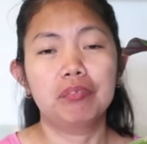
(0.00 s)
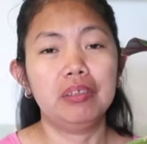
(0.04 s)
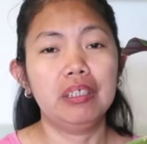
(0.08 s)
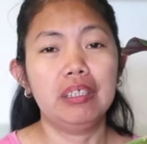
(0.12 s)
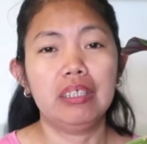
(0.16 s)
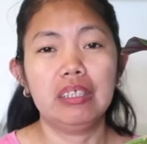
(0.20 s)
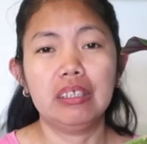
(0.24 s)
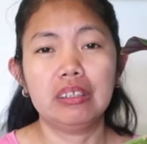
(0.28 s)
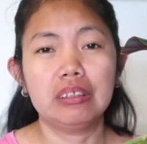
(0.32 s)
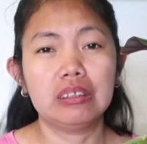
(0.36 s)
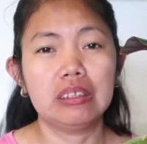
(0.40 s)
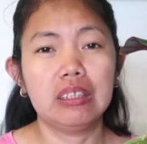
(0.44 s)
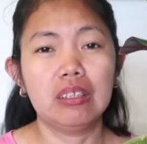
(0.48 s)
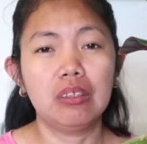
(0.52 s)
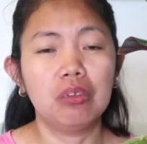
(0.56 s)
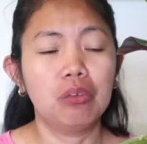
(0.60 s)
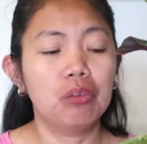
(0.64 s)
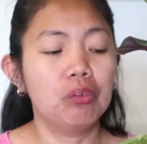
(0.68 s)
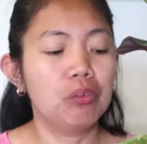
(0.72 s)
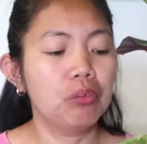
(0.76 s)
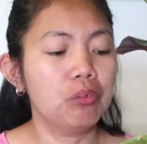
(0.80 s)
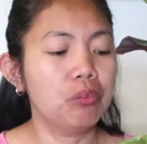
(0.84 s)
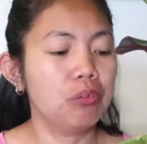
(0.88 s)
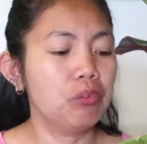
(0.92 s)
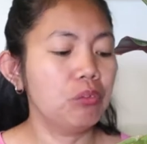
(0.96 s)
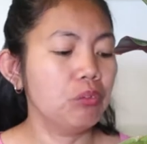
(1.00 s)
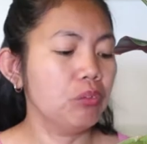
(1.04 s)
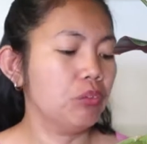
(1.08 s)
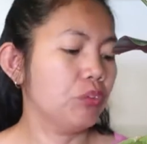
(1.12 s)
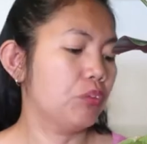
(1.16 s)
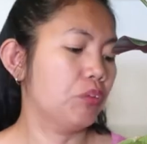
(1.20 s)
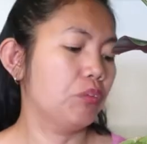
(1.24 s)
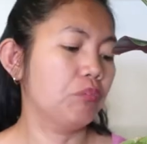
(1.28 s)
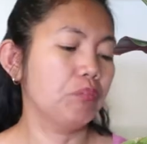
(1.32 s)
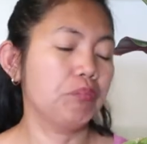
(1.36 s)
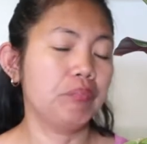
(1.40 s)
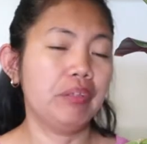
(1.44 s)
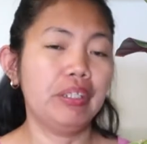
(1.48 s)
pretty slow
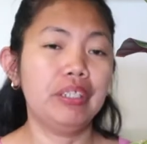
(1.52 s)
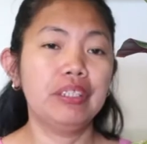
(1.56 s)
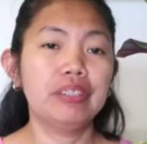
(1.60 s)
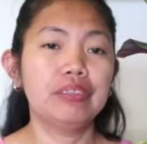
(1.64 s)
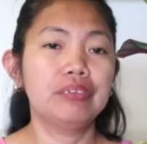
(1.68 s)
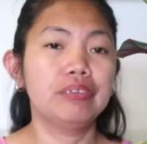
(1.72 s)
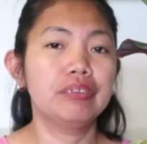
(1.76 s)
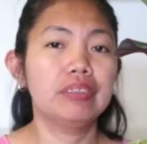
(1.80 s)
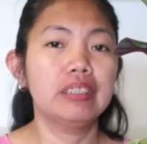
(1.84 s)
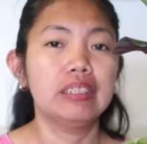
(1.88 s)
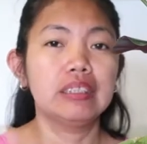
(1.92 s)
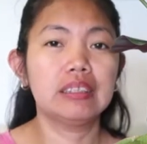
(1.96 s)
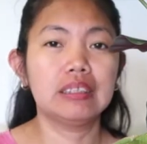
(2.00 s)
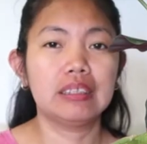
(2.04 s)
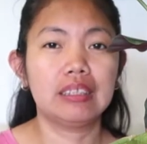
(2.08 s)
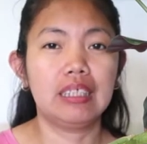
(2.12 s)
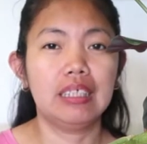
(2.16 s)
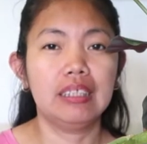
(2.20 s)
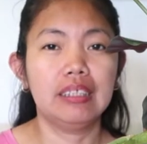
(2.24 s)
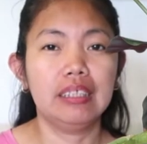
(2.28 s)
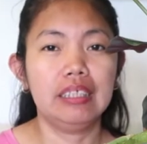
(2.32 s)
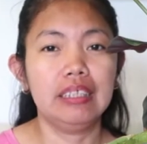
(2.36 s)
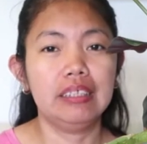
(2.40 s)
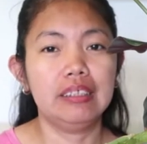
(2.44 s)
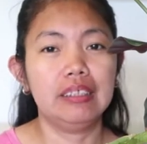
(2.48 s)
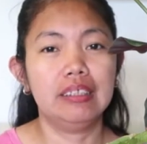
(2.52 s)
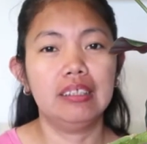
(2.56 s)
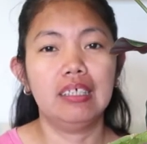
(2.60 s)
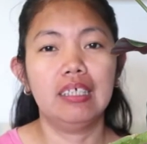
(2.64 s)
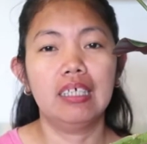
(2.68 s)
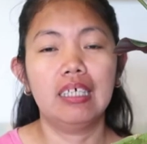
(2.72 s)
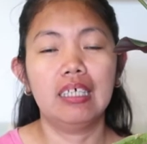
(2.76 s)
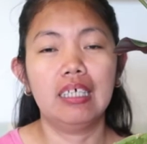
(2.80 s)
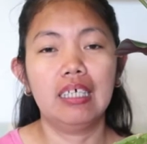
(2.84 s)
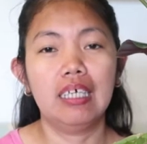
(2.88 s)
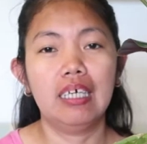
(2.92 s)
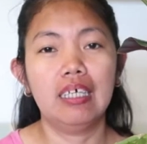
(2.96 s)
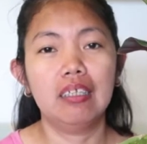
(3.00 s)
compared to this Caladia
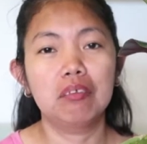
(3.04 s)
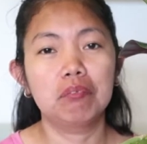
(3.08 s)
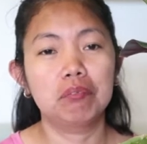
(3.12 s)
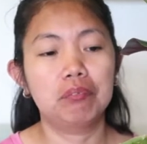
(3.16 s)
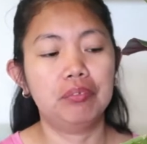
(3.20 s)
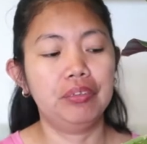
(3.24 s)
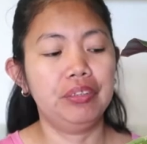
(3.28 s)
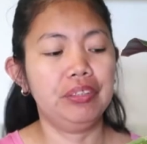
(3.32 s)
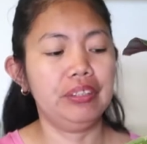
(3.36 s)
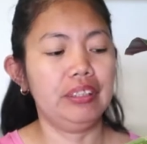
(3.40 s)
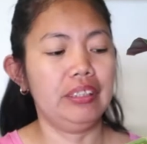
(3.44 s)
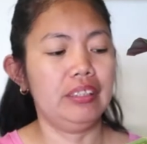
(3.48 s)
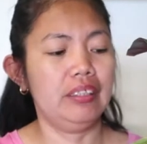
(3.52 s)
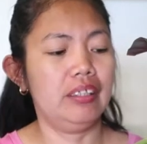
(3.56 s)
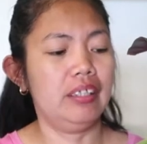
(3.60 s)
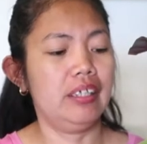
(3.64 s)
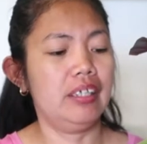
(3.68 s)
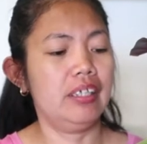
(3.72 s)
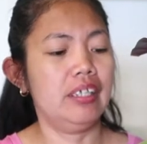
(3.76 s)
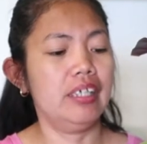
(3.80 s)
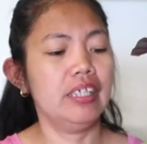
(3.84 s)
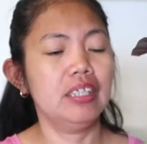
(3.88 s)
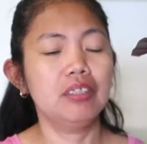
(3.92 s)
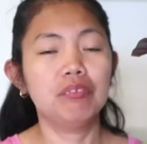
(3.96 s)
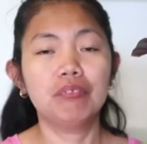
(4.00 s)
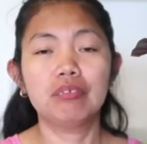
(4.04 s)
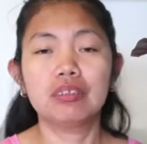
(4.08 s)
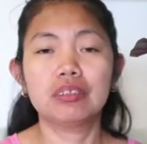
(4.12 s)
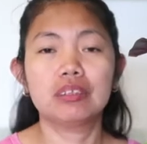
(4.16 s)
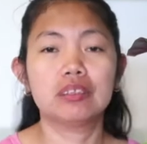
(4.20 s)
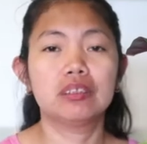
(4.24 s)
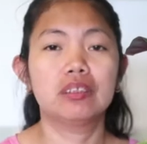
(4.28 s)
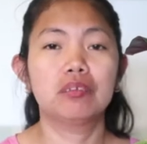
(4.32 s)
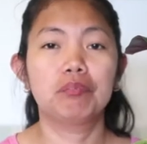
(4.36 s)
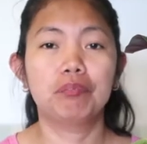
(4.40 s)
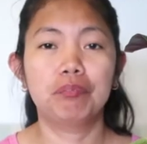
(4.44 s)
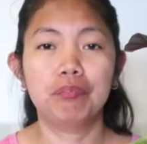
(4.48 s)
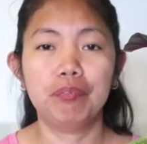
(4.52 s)
Alberti eye
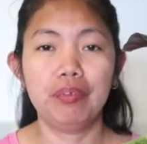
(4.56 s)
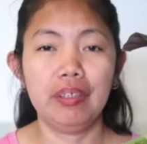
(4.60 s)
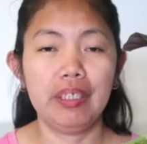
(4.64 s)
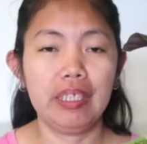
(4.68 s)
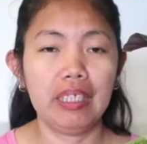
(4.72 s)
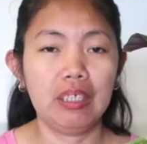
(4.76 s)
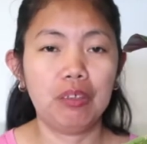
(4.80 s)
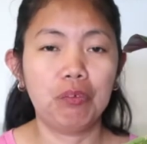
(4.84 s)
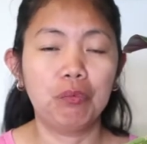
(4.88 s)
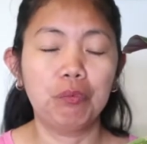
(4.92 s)
was pretty